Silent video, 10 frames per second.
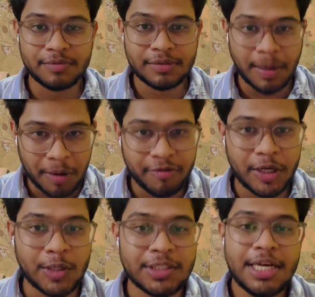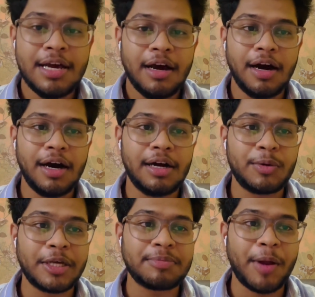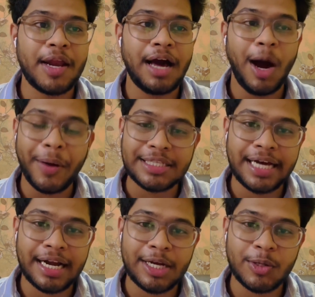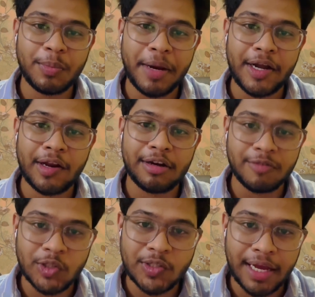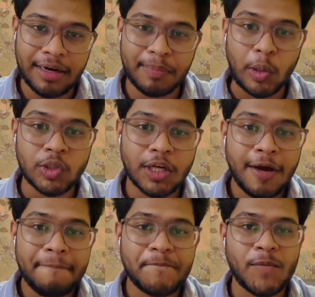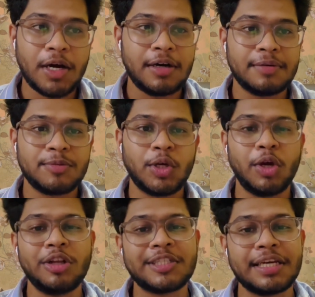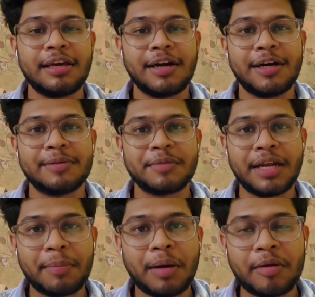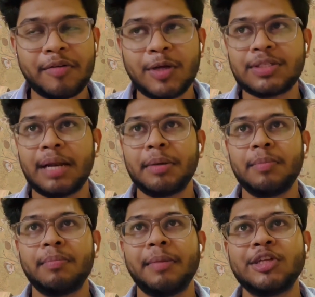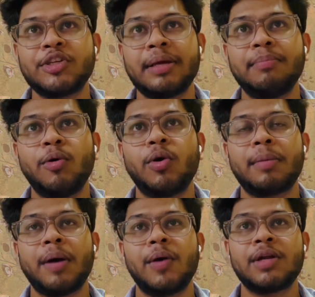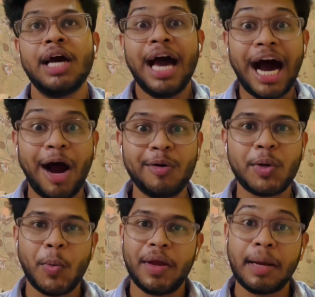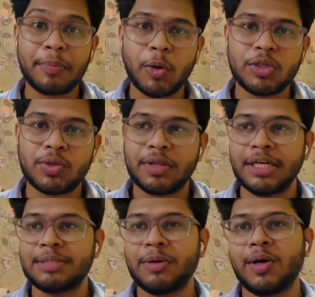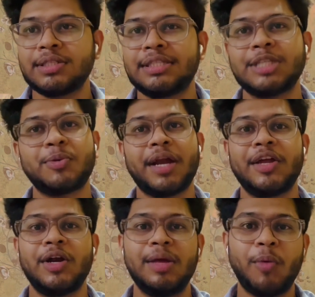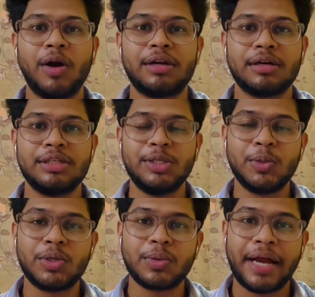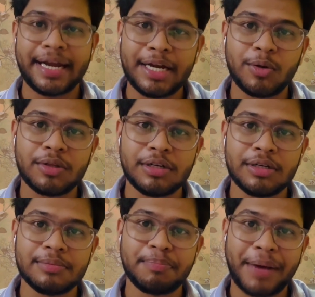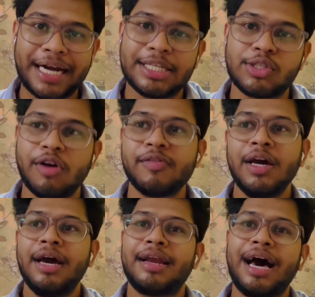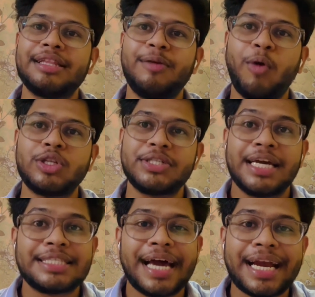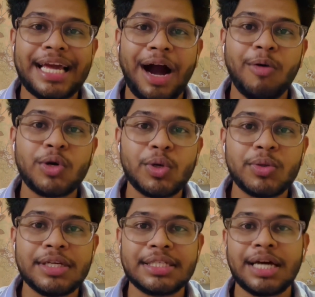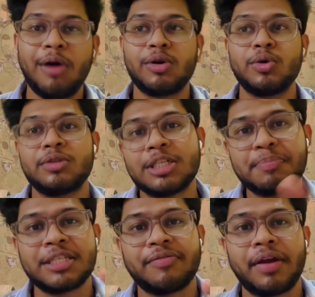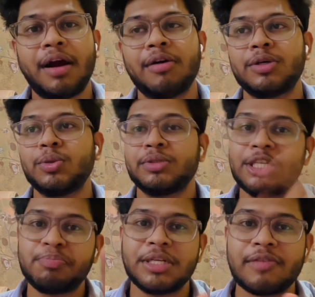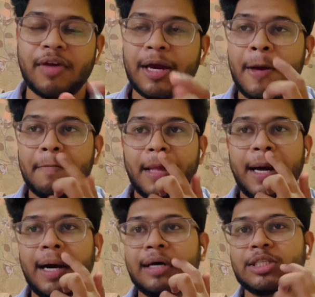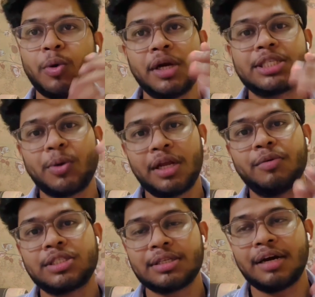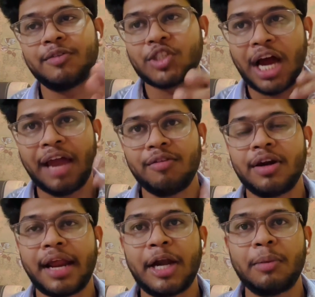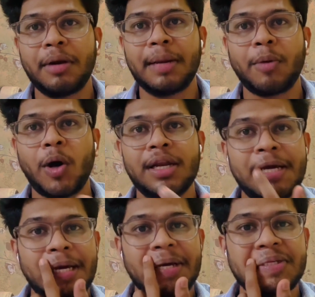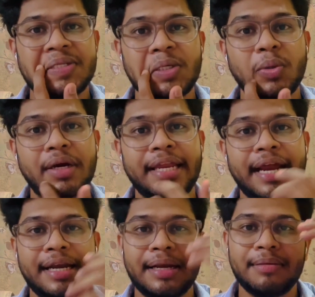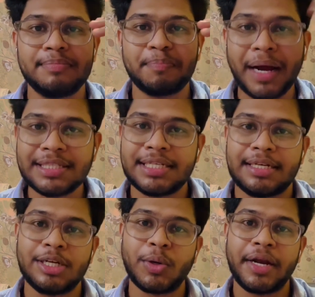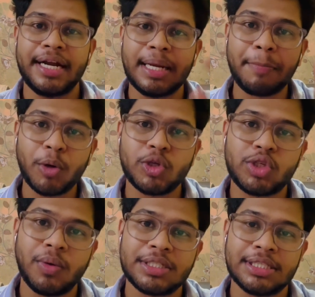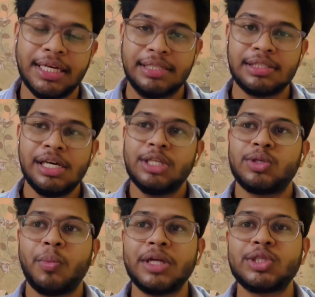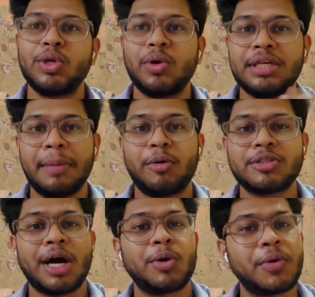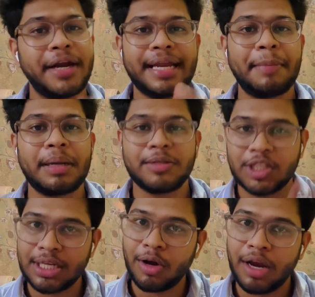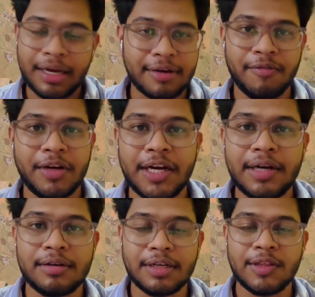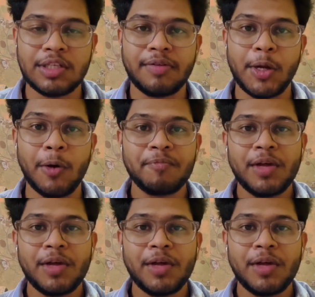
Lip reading: couple of videos to explain how exactly to maintain a revision cycle approach. So you'll see in upcoming videos, I'll be mentioning more about how to an approach to things, because that's what I really want you to get into the practice of, rather than watching exactly how to do this, how to do this specific, how to do this specific. Slowly, which I will try to build upon, is to create a mindset and to create an approach towards the things. So once you know the approach, how to create timetable, just now like we did in this video,